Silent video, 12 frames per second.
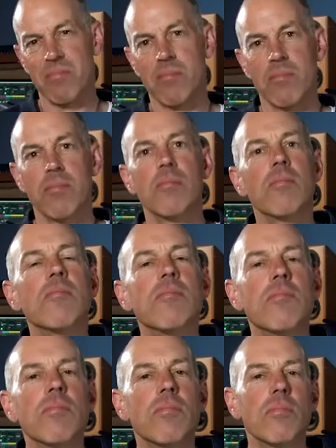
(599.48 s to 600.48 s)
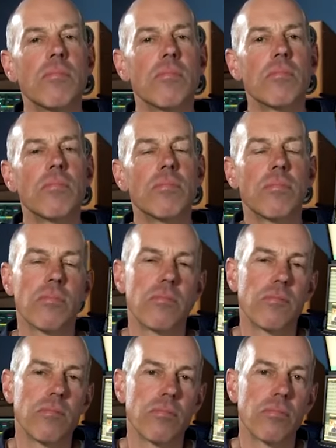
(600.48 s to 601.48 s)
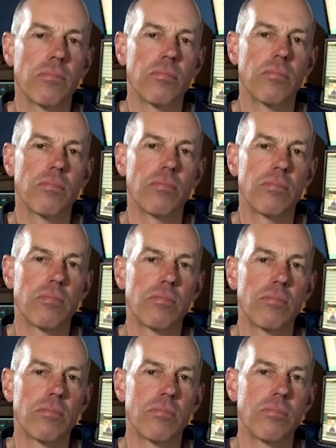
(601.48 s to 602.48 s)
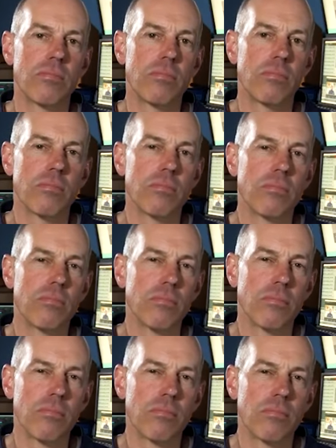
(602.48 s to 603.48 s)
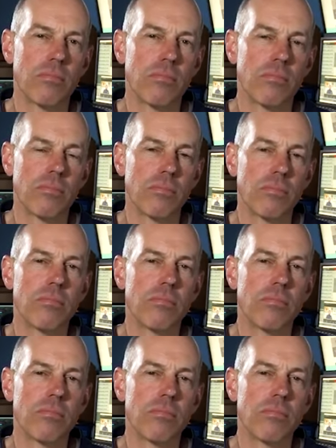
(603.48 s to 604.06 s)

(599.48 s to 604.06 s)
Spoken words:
(silent)